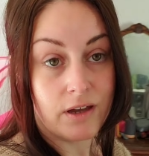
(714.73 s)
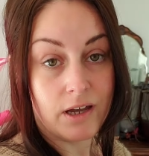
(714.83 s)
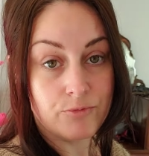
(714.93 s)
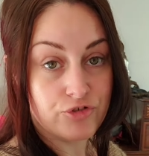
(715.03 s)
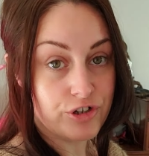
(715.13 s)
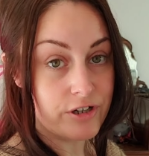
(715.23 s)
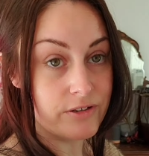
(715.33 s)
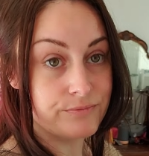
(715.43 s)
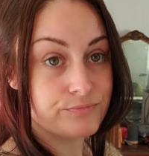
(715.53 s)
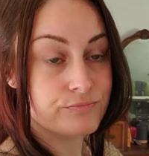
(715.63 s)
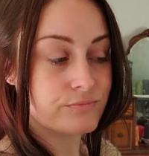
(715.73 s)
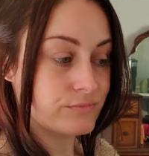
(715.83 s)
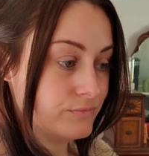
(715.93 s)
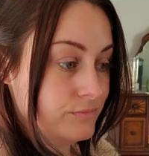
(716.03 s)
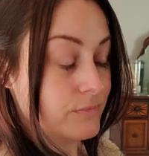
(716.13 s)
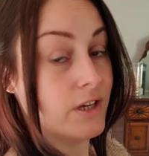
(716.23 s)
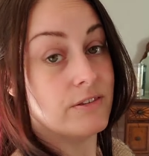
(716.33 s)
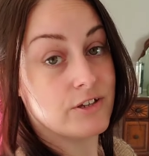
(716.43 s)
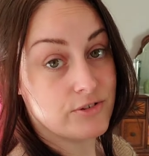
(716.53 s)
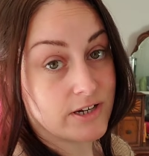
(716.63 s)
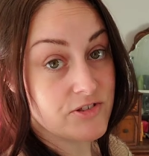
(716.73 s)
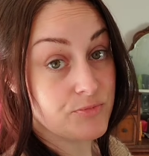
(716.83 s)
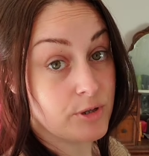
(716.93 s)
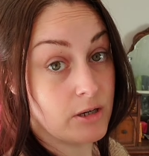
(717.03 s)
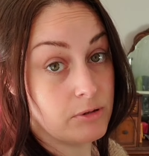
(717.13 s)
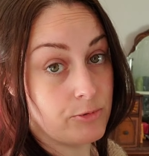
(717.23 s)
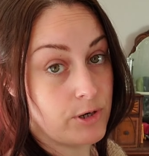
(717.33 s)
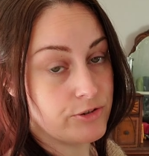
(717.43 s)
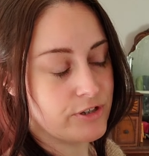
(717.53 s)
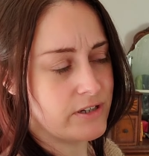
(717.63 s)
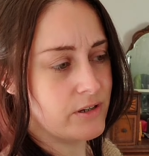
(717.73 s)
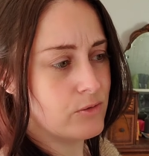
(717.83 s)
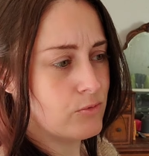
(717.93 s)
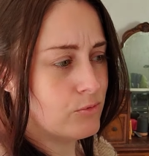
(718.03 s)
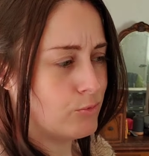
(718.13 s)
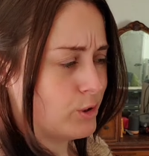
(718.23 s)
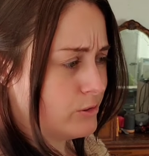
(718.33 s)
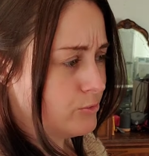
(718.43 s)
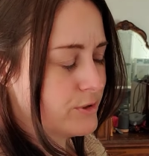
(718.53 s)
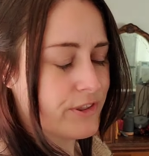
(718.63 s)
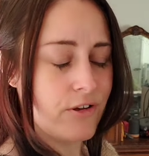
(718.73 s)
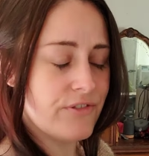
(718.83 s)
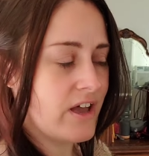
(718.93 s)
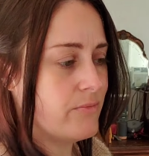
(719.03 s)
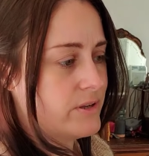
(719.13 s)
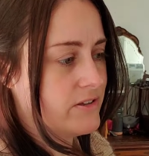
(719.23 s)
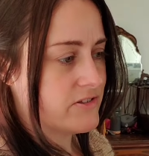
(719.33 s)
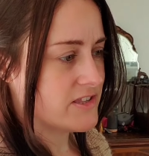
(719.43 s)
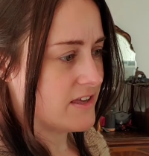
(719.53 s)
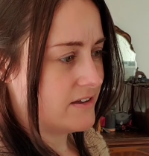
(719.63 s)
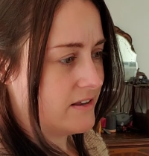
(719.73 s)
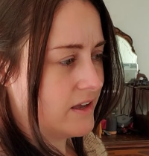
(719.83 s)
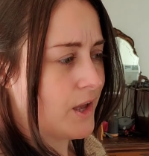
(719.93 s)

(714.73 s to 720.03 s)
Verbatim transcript: I'm sure that you guys are probably wondering, well, with all that being said,